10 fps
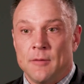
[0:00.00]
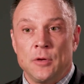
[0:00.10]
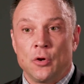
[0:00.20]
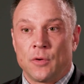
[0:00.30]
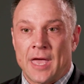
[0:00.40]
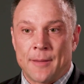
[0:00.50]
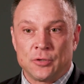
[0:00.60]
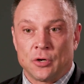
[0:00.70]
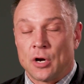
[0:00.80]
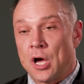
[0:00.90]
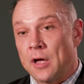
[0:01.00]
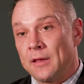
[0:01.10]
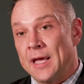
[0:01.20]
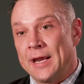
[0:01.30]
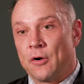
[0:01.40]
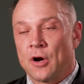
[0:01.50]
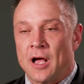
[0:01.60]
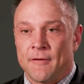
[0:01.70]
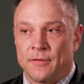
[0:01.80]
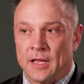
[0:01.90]
immunocapture online or
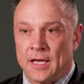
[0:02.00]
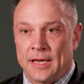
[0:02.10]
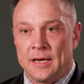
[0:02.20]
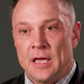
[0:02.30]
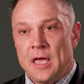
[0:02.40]
offline,